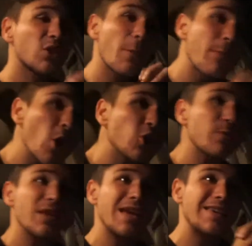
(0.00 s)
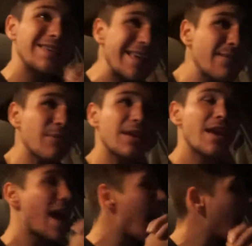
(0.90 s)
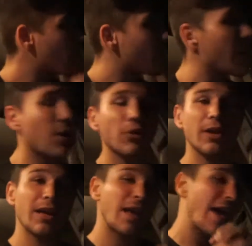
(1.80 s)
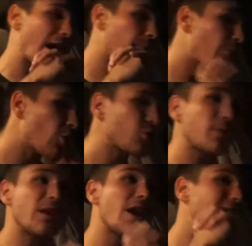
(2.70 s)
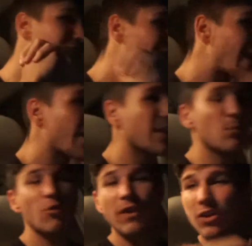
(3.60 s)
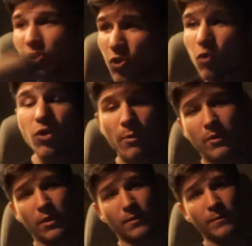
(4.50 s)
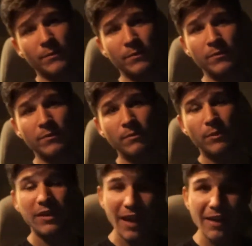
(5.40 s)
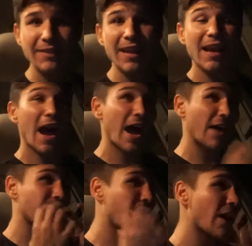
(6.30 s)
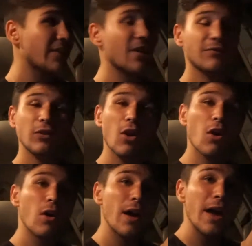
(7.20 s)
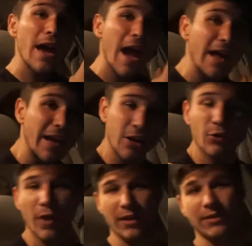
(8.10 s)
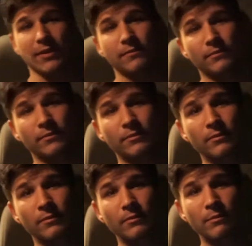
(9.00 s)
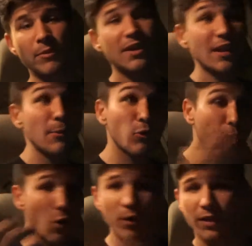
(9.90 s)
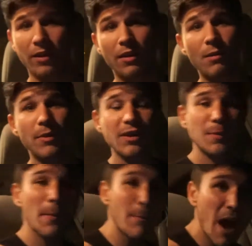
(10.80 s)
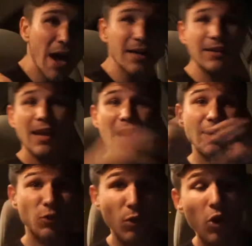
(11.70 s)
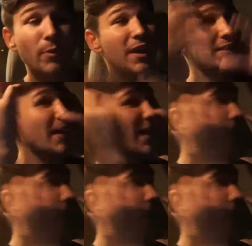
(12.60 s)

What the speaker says: push me and get me out of bed early and push me to get out of that movie and do something. But the next day, I find that flaw and I correct it. Because I'm growing. Because my mind is growing. Because I